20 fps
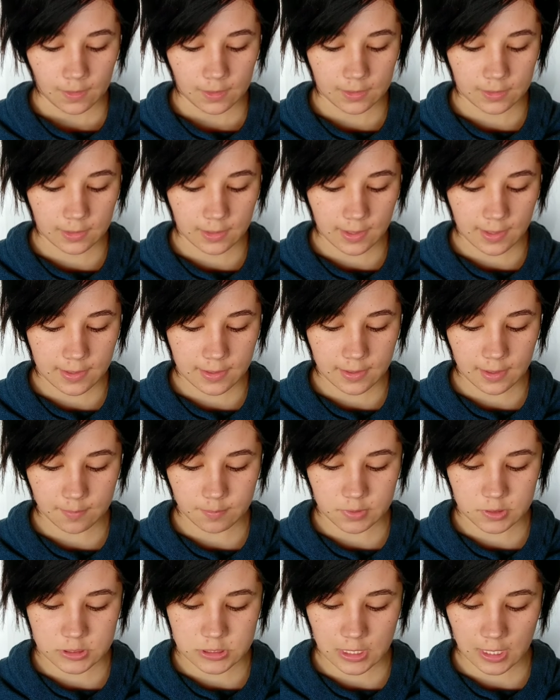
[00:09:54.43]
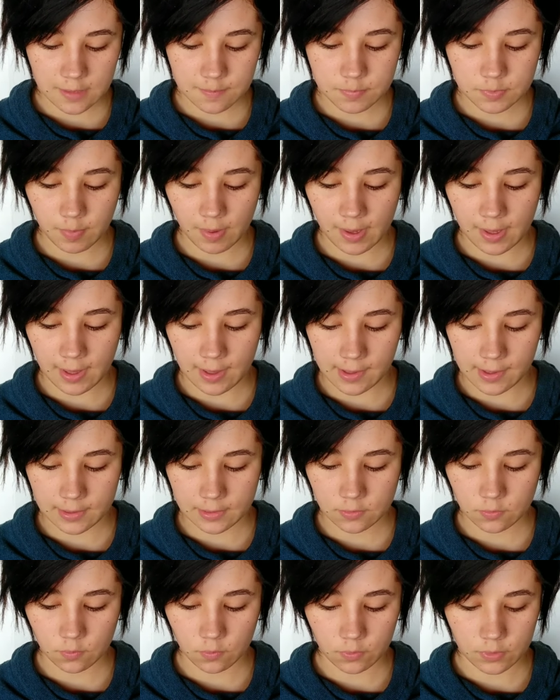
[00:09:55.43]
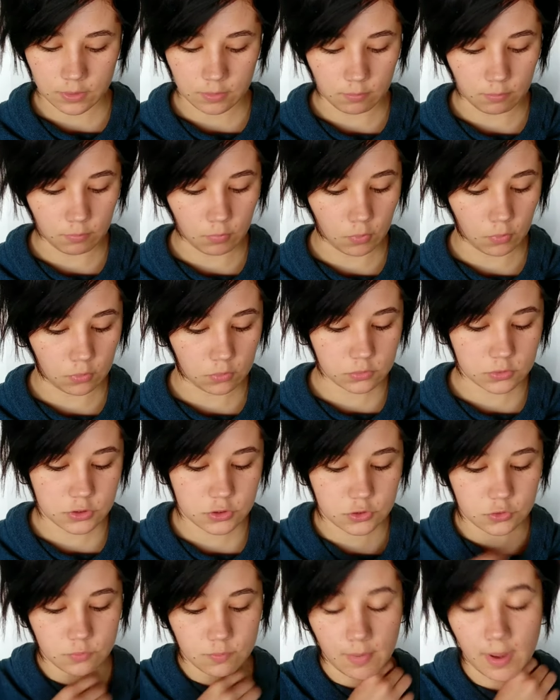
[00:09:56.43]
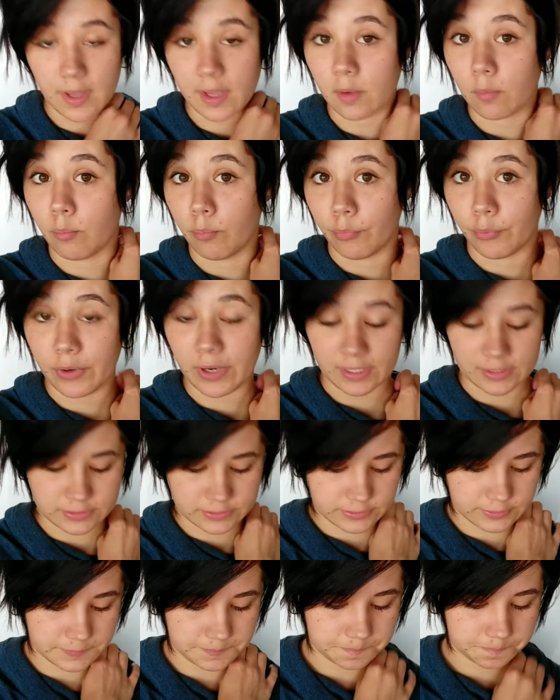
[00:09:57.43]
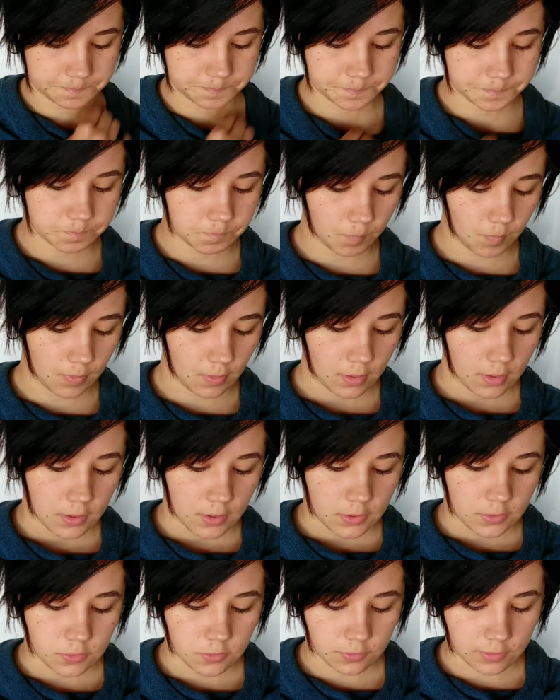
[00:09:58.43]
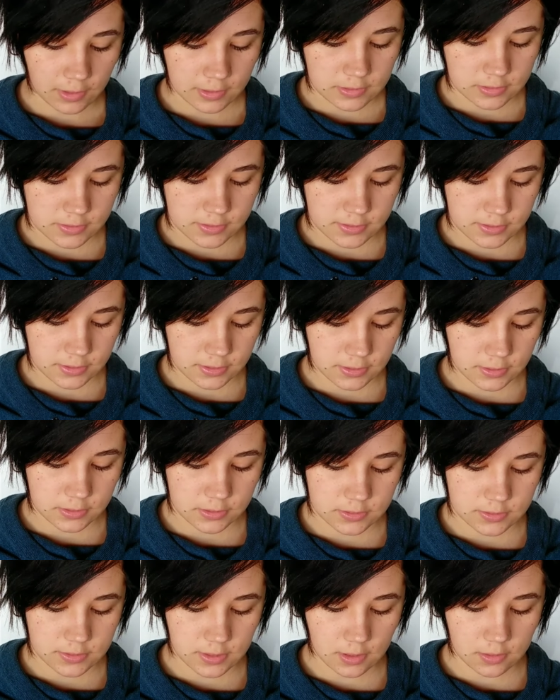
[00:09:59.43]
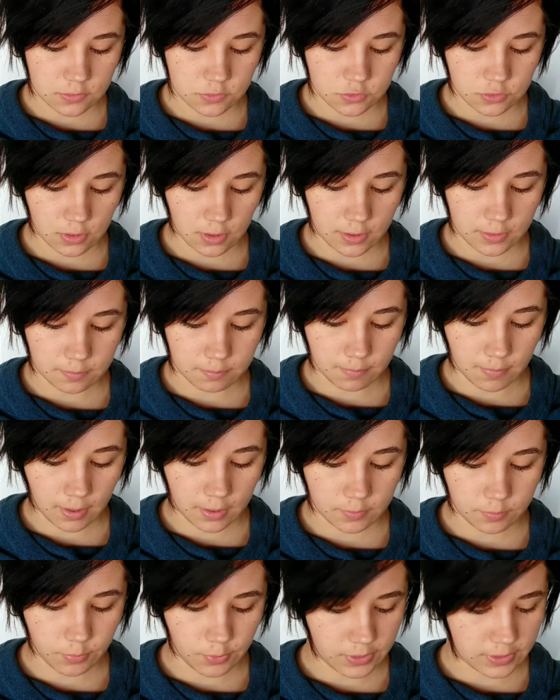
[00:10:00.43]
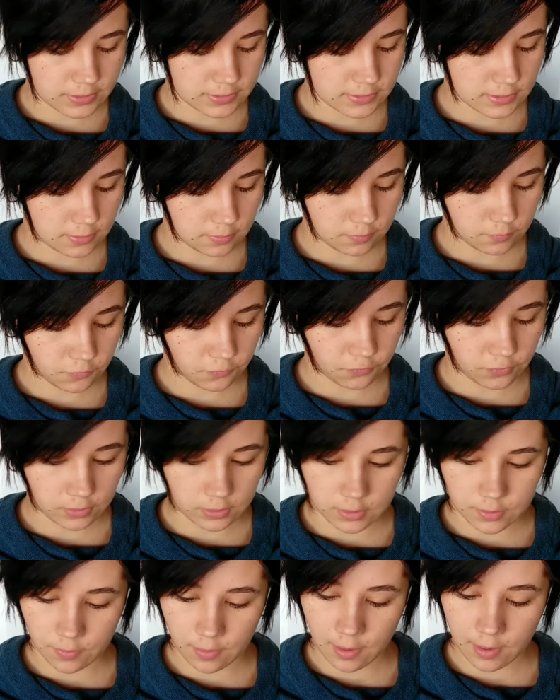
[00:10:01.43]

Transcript: Clay can be shaped by hand or in molds to make bricks. You can see sun-dried mud bricks in figure